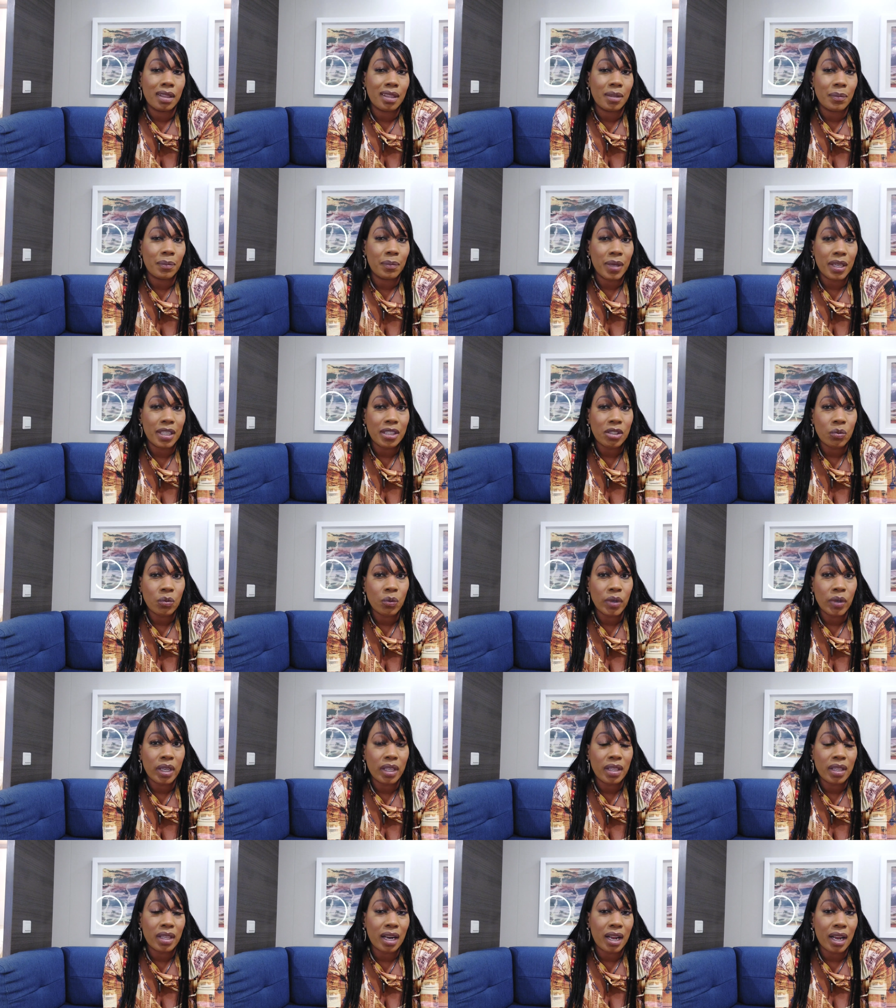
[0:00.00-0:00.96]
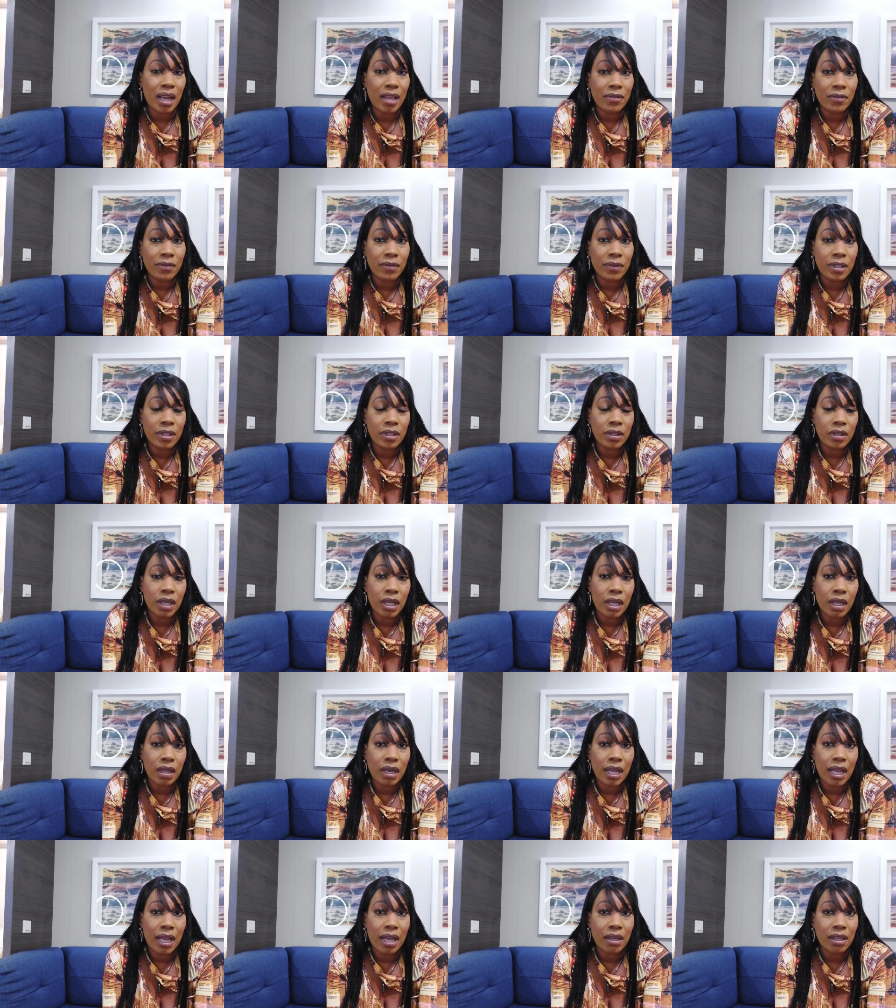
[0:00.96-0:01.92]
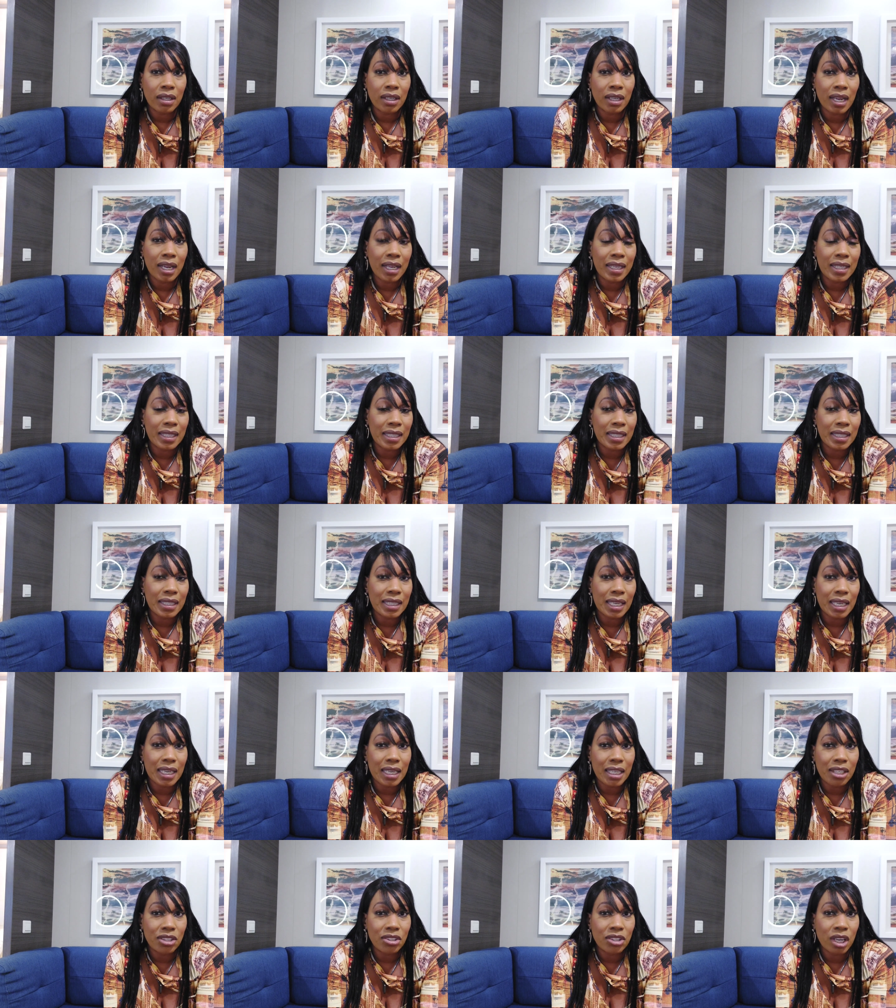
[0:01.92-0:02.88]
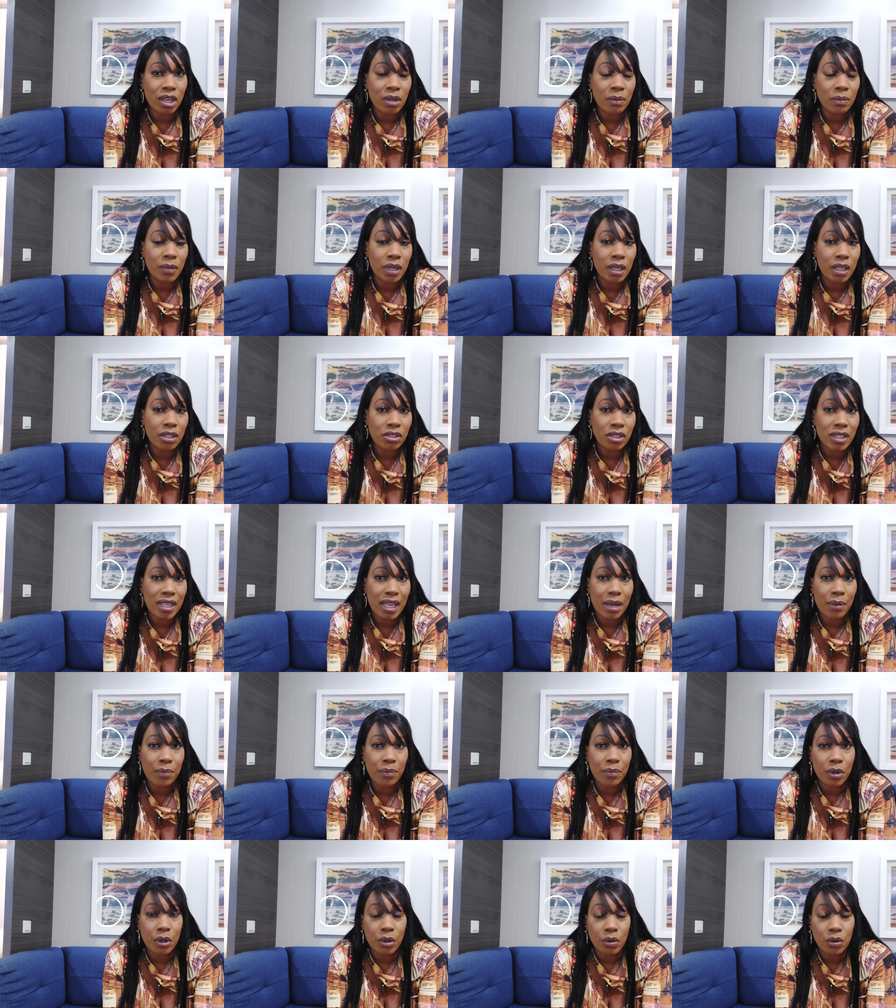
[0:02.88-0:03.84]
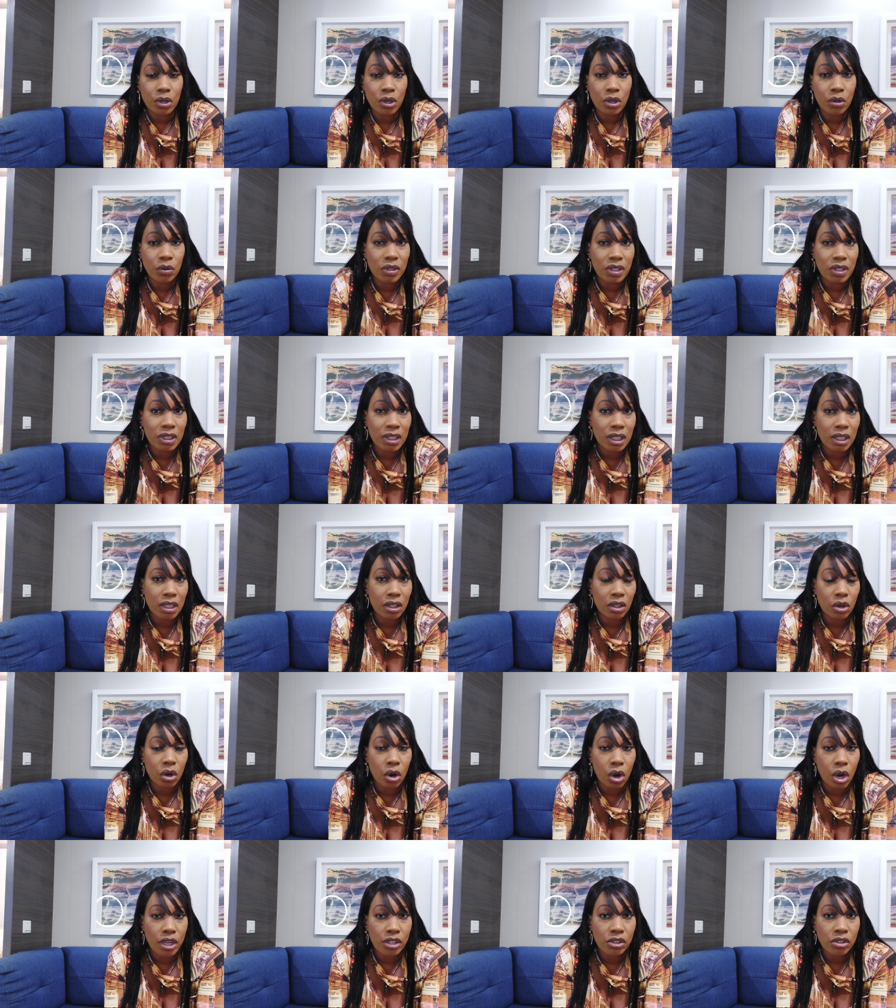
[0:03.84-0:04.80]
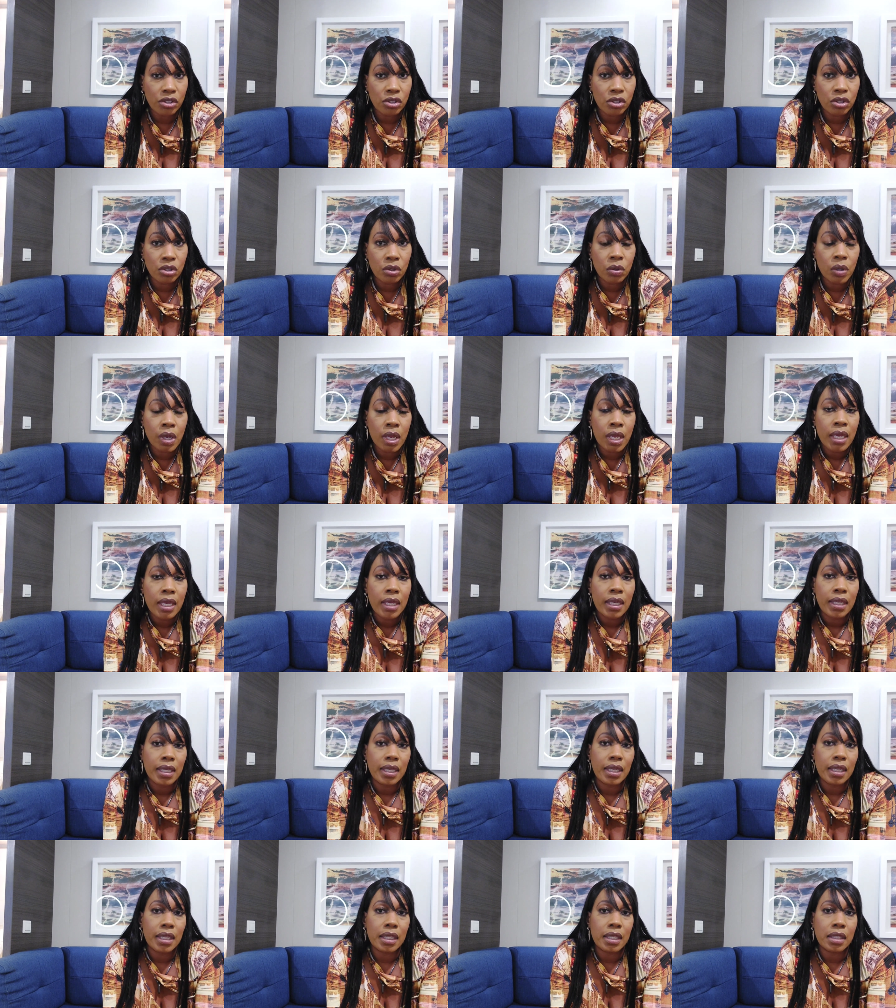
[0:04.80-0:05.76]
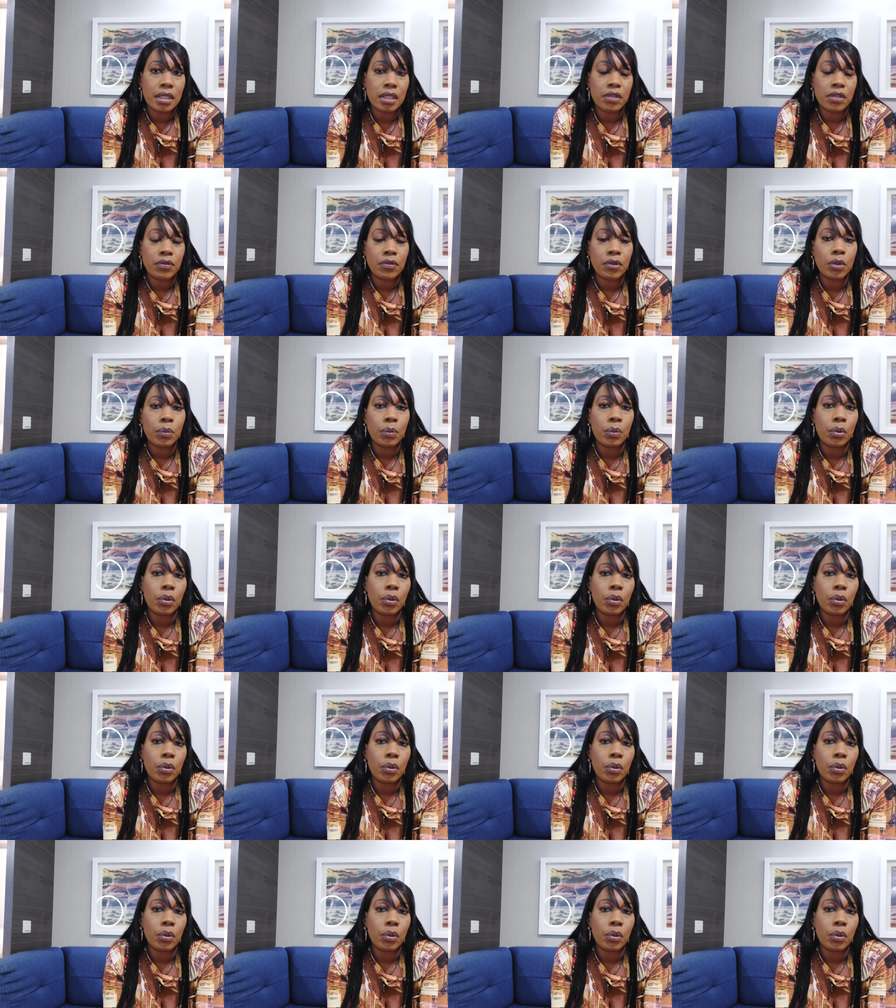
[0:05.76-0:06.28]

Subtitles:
The best way that I figured out how to kind of gauge how much that BOGO is going to cost you is if you